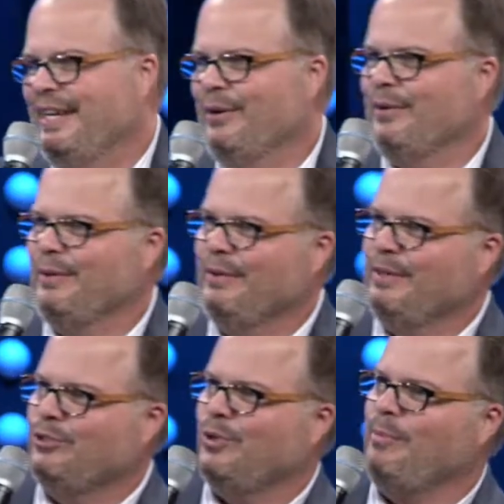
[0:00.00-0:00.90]
Now,
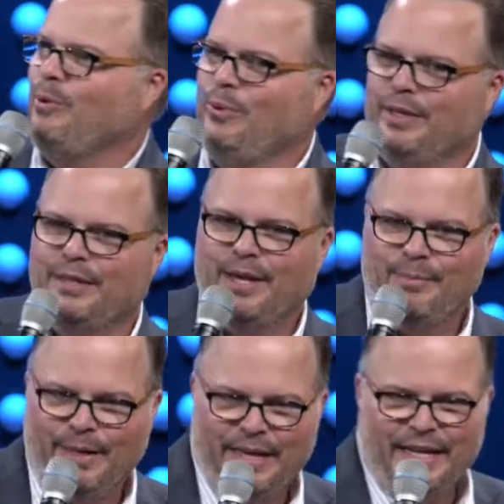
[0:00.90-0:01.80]
the trouble with
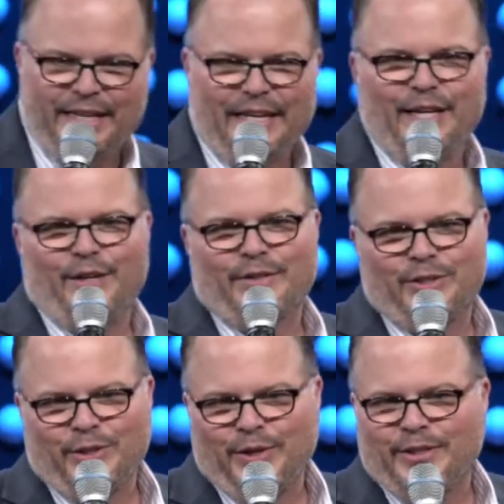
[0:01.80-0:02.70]
coming in at the end of a
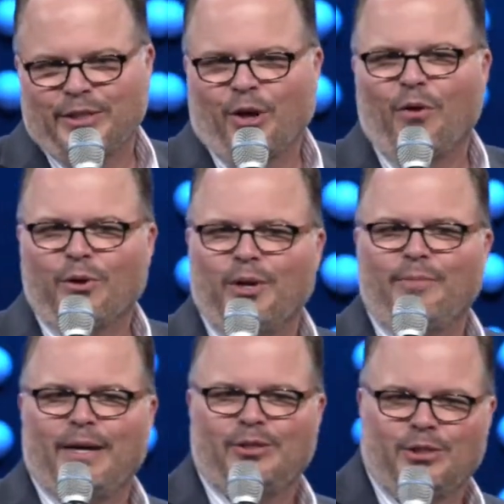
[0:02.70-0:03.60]
series is all the
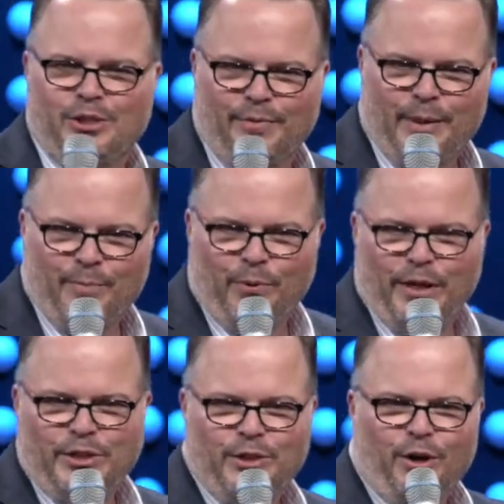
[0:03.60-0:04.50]
good messages have been
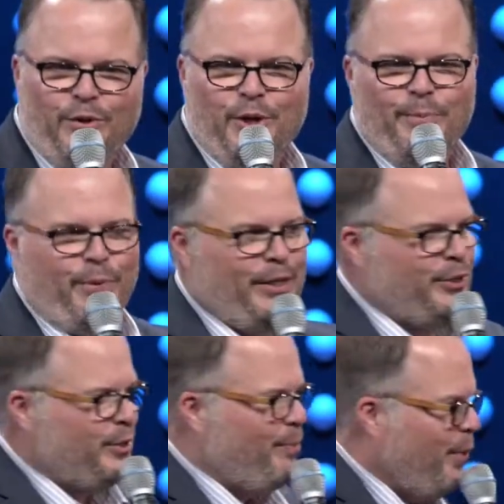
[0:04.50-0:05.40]
preached and all the good
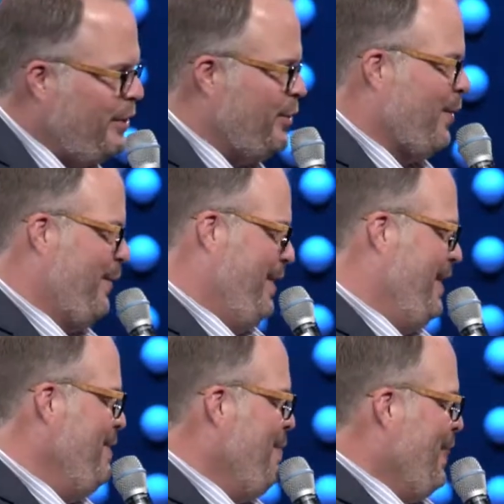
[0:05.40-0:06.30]
preachers have preached
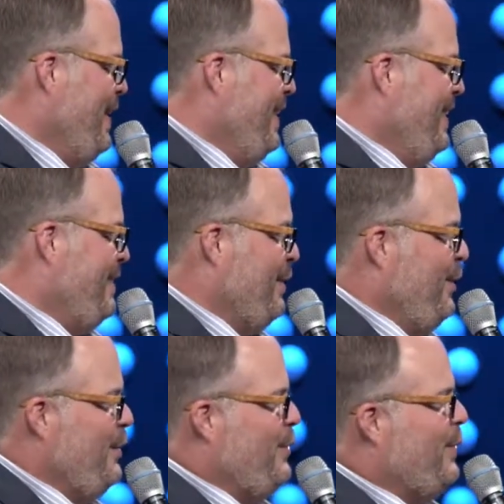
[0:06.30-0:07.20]
already. So
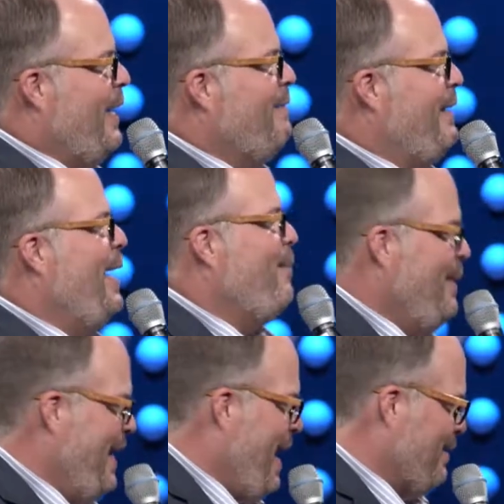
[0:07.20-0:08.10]
you're just going to have to help
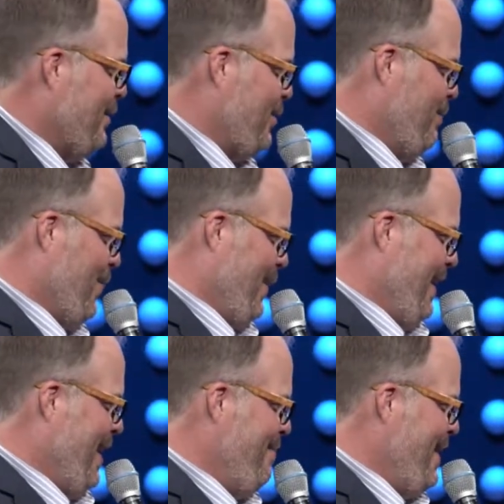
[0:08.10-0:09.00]
me out this
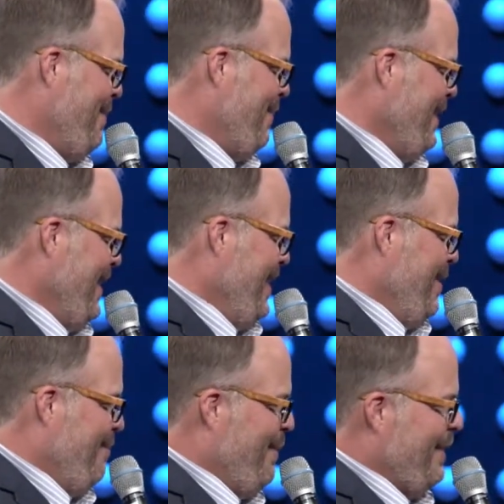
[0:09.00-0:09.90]
morning. Amen.
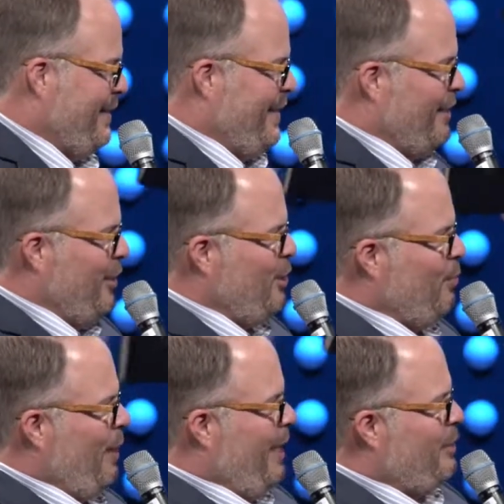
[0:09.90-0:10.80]
But uh, just as we